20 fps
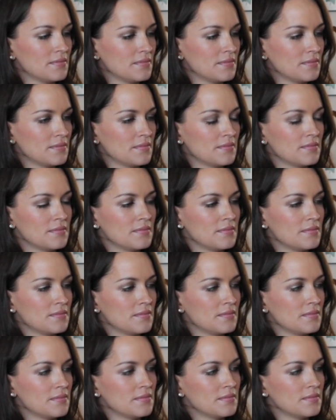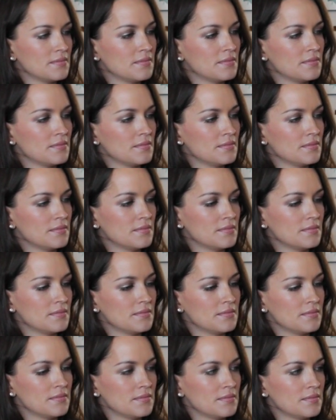
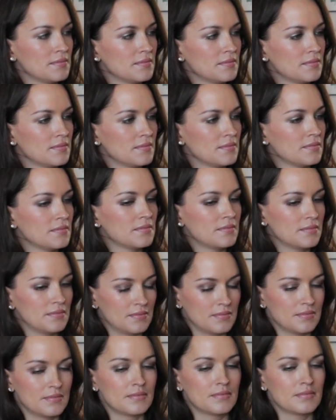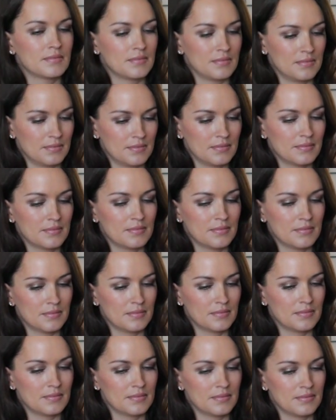
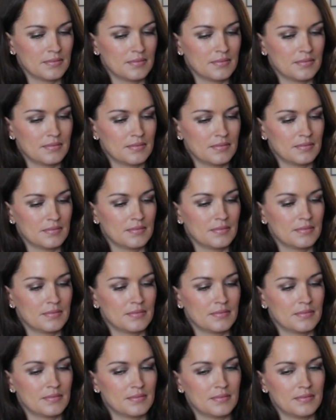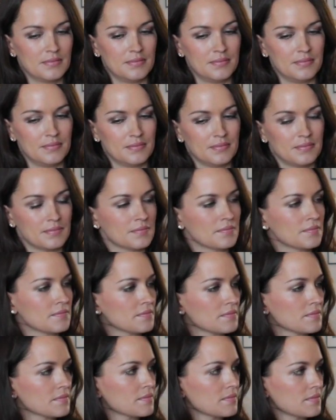
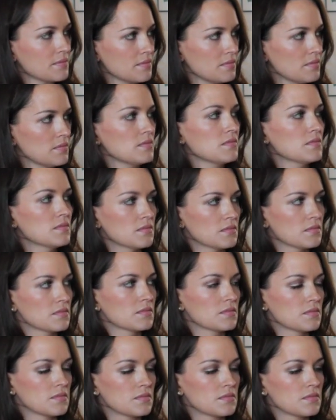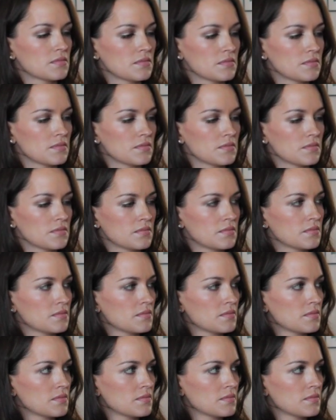The person shown says nothing.